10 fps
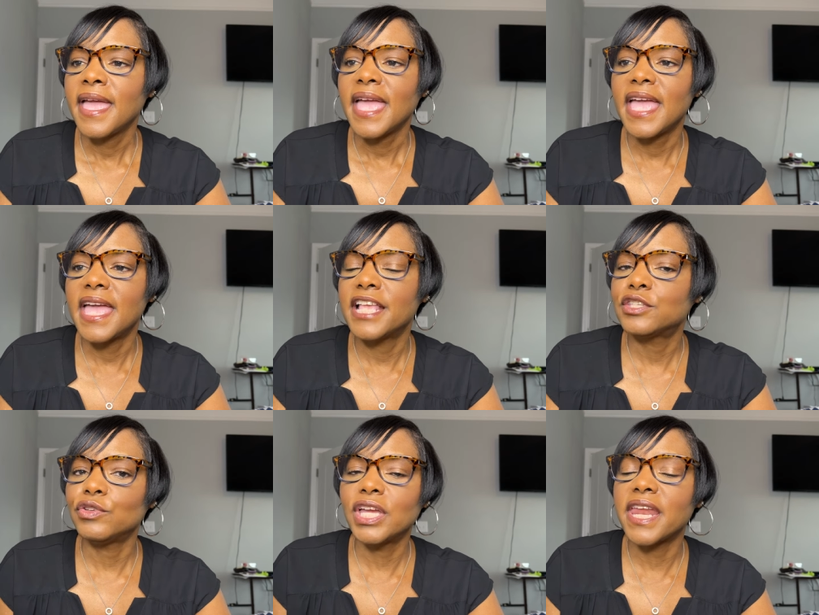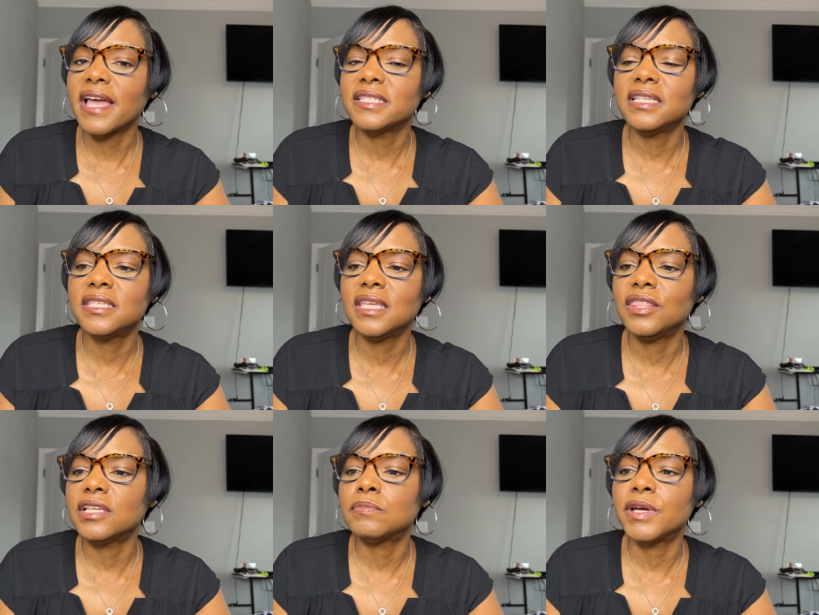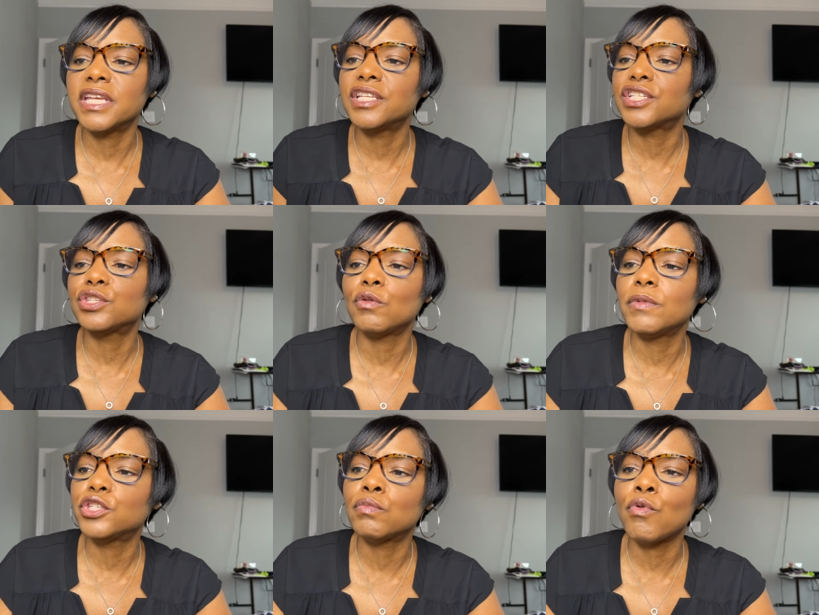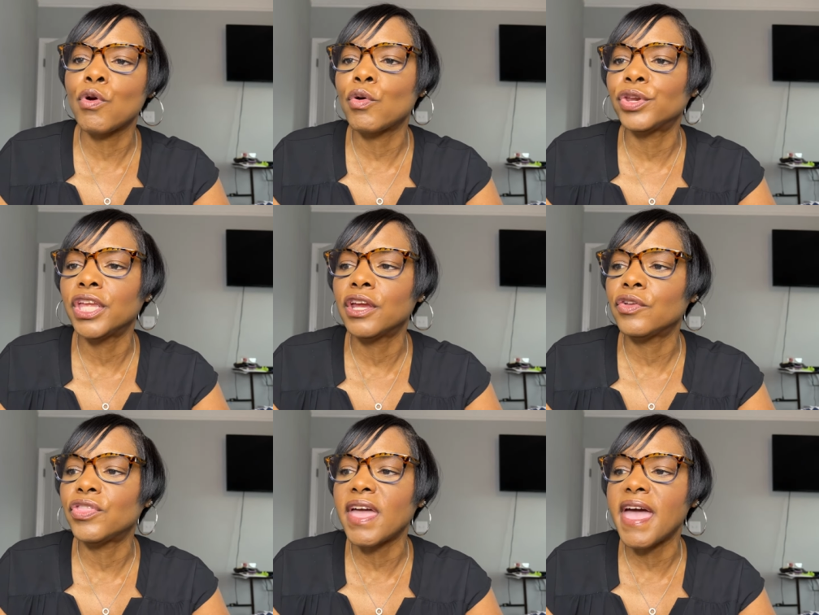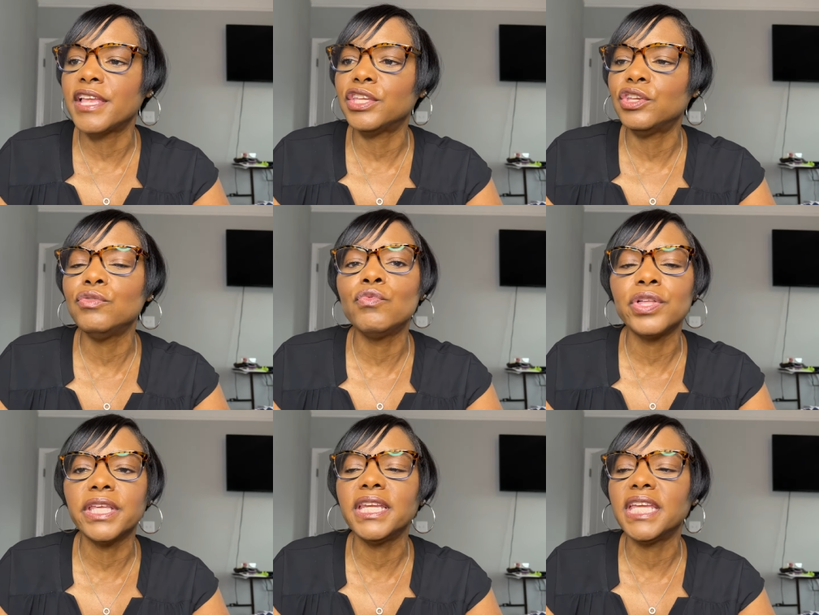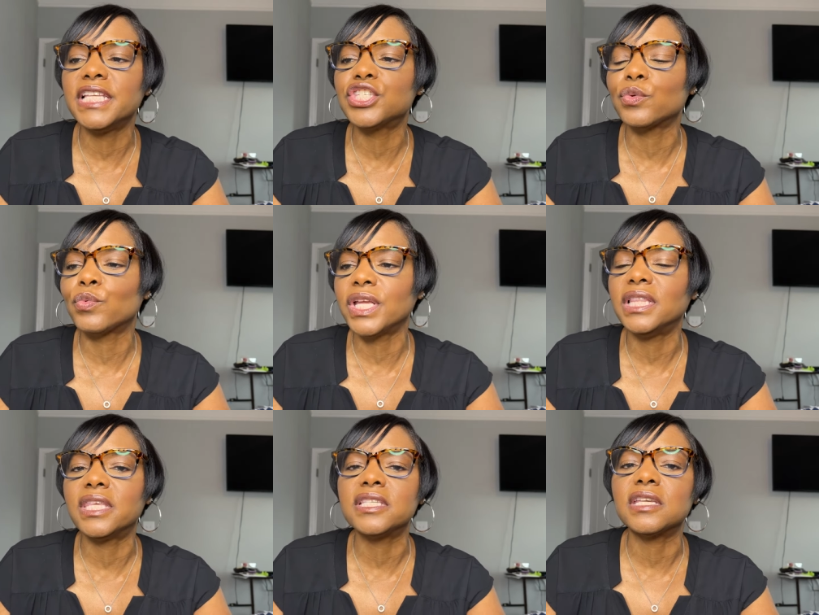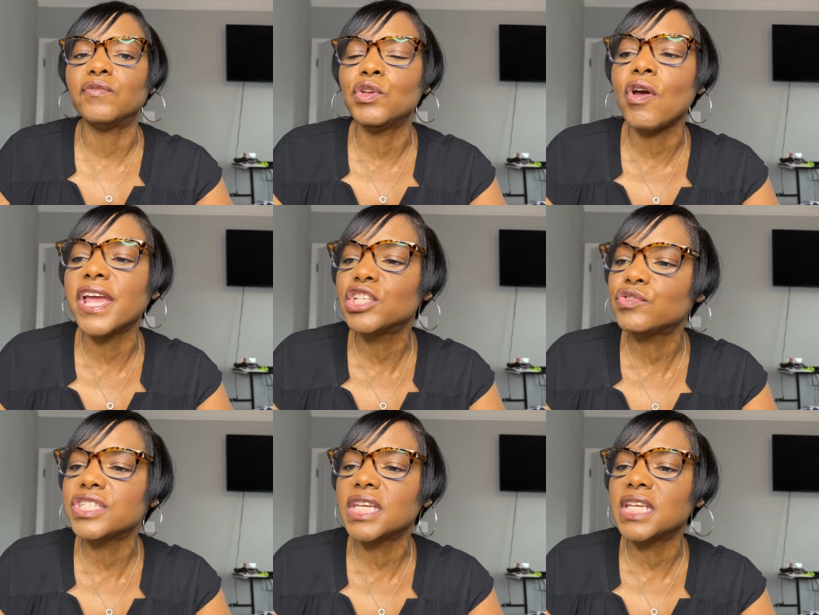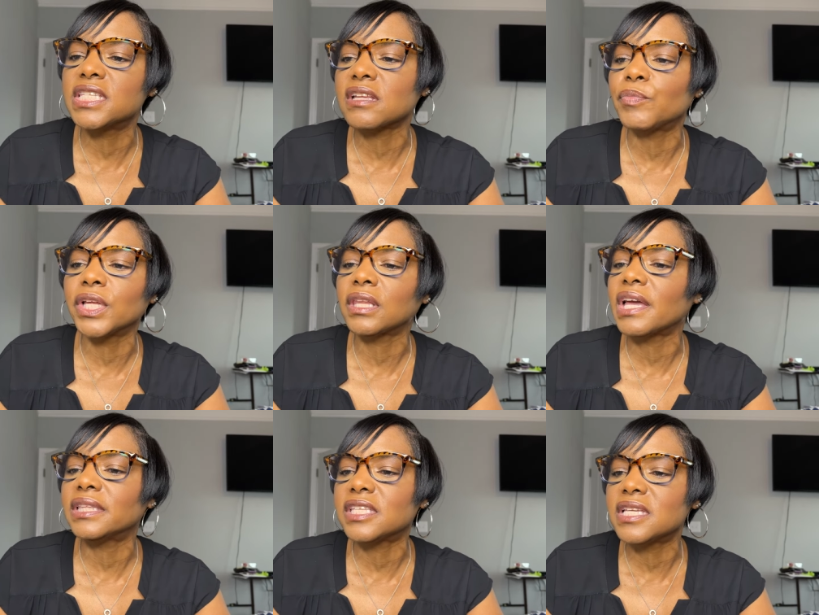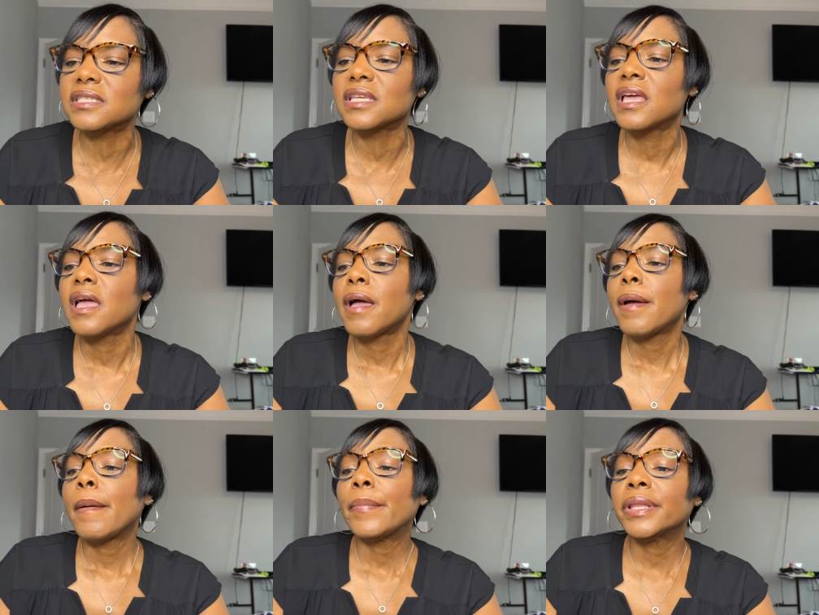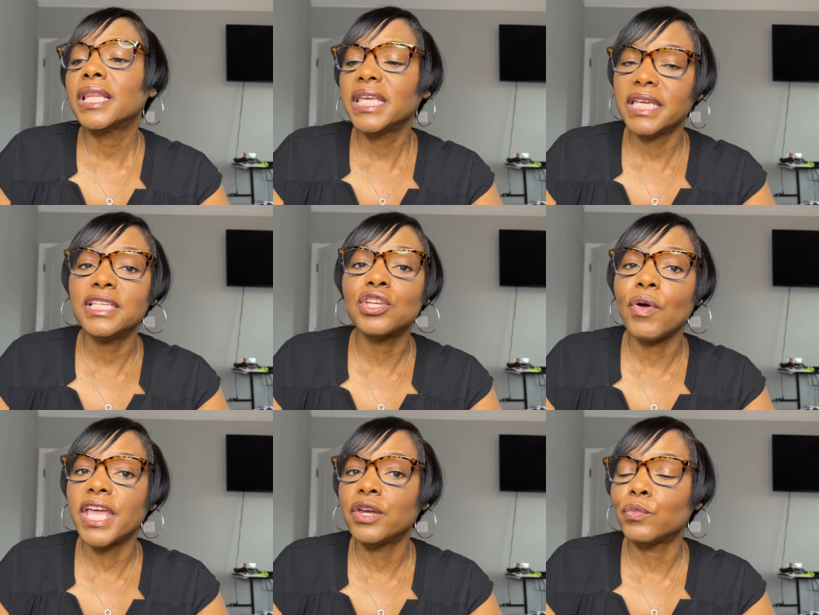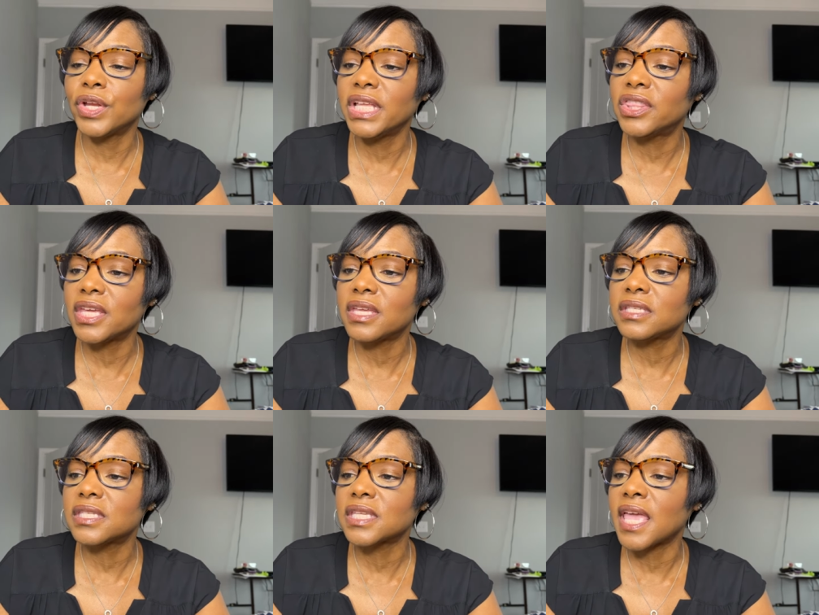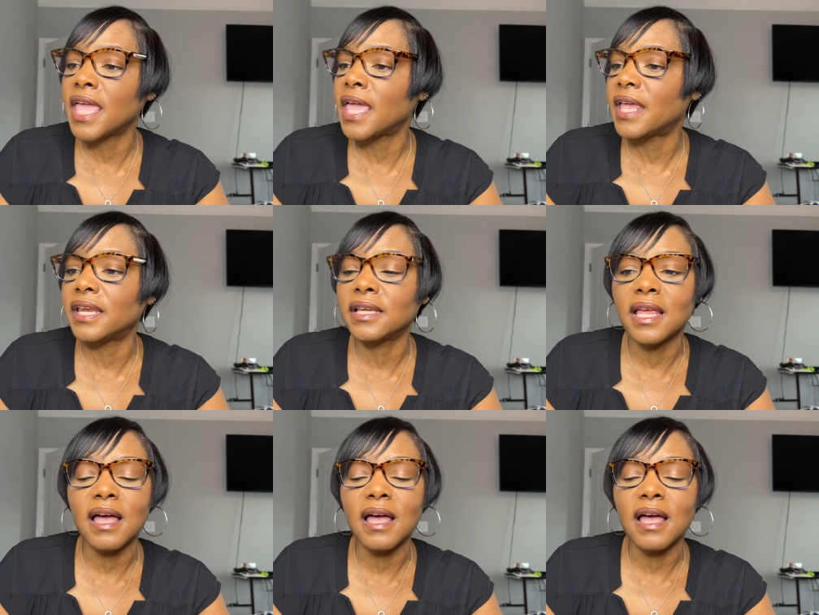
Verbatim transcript: and so you can actually see this. But it is so much more on here that you really need to read this. If you are interested in something like this, please go ahead and read this and